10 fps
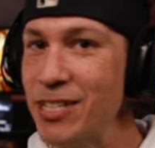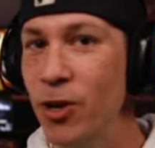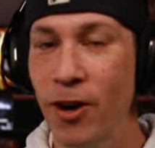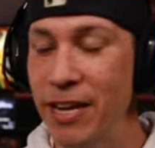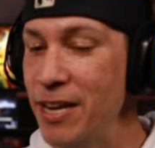that
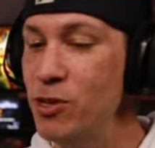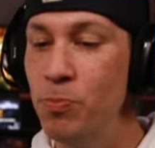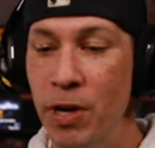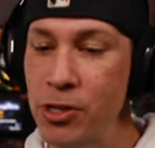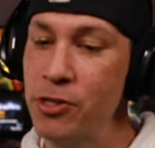target
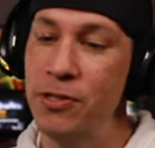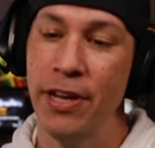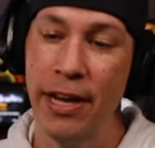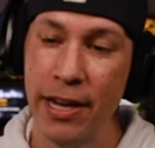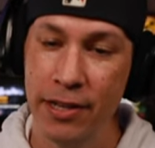as much as you
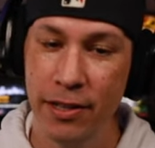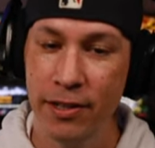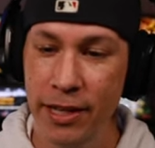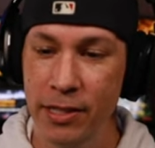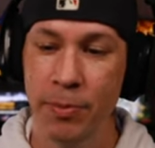can to
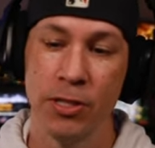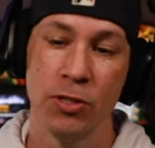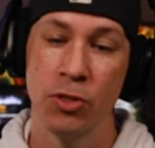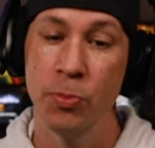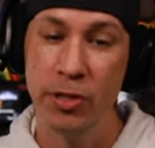collect a
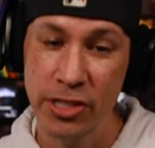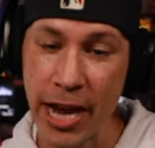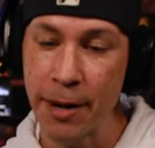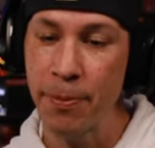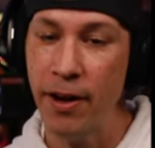bunch of super
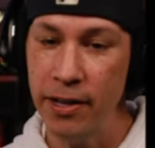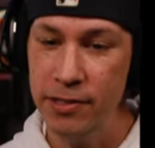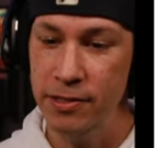jackpots.